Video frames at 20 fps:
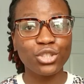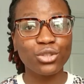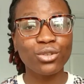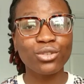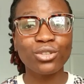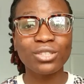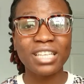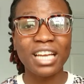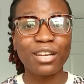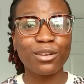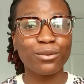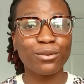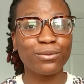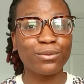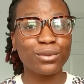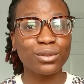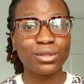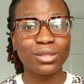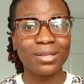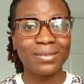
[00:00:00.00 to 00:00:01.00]
Those kind of
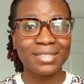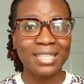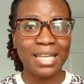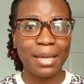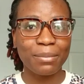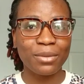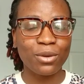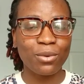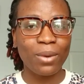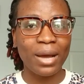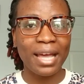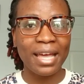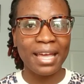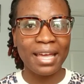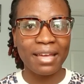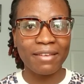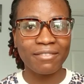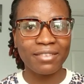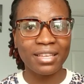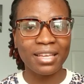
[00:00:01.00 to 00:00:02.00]
foodstuffs can be quite
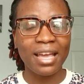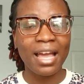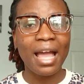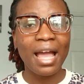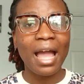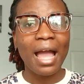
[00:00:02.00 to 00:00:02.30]
heavy.